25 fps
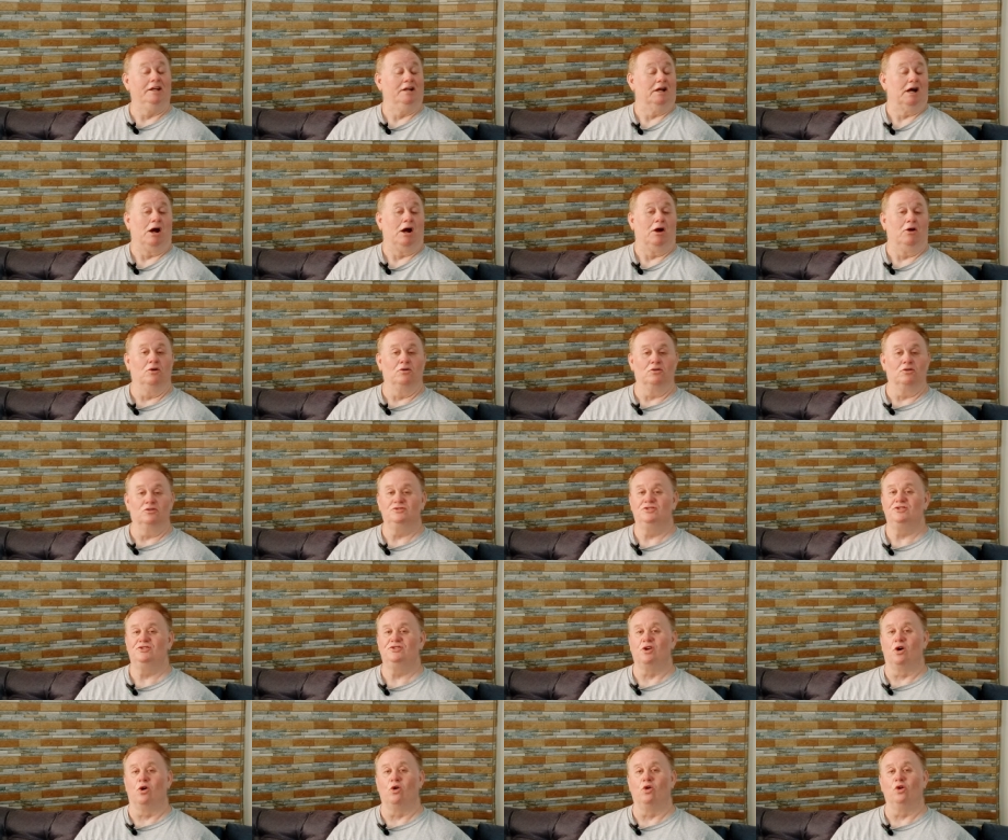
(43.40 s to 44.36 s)
and our
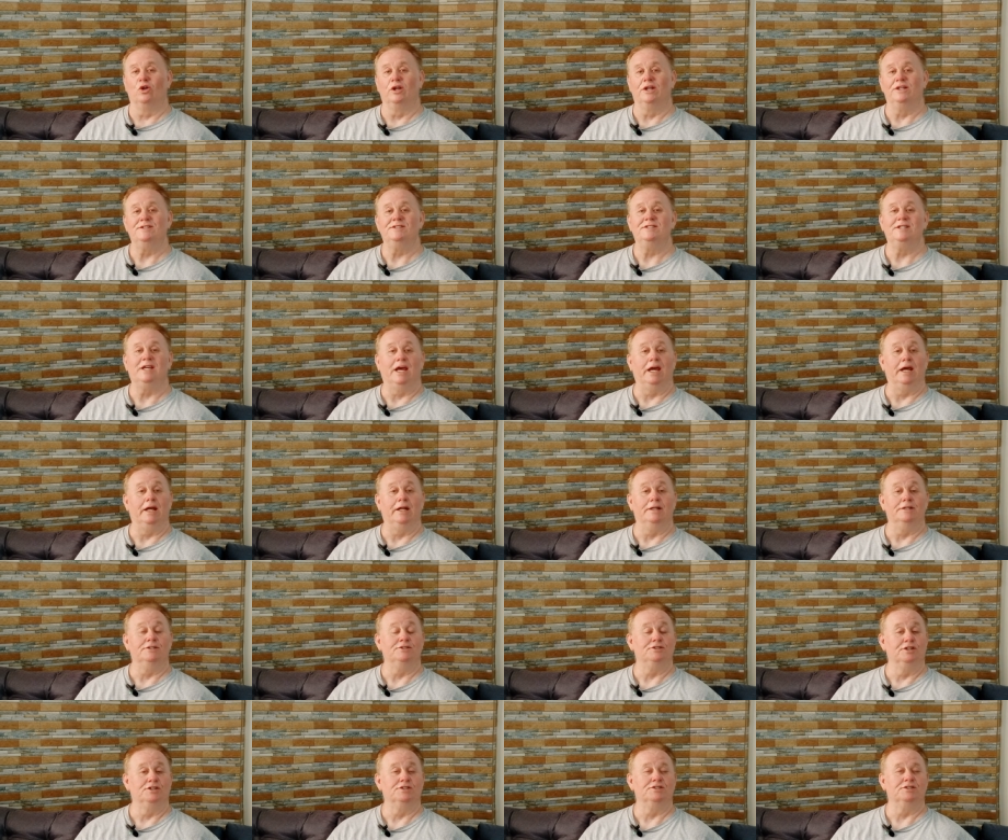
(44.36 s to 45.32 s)
sole
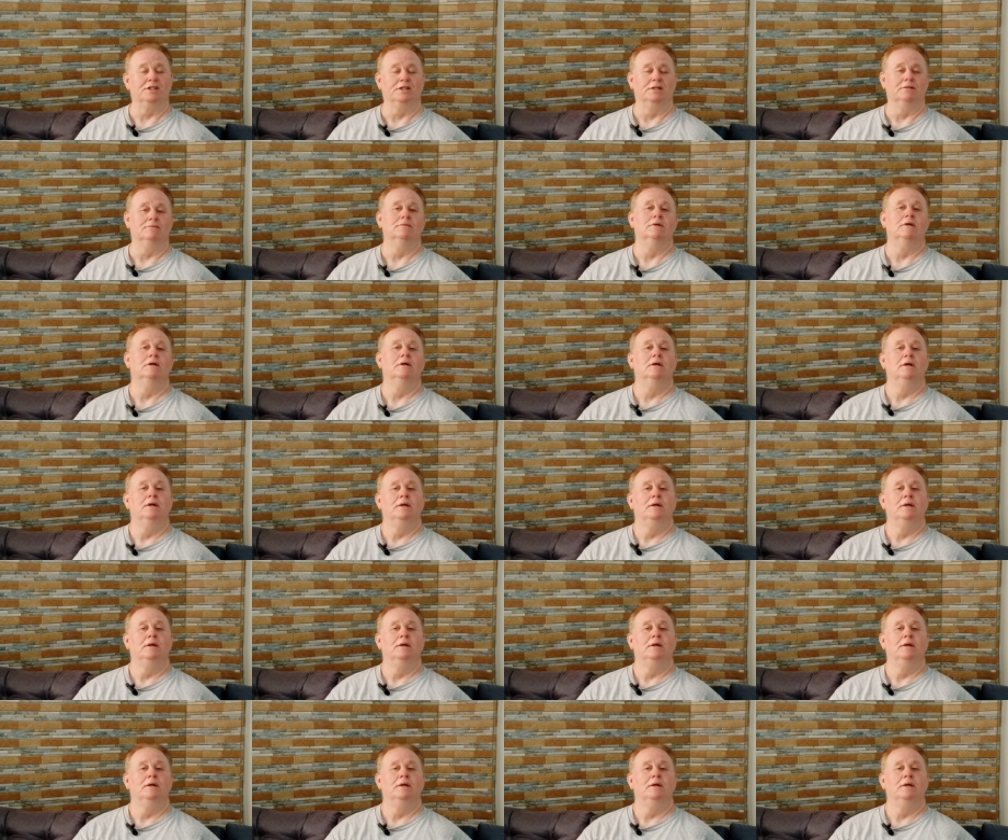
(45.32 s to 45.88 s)
intent is just to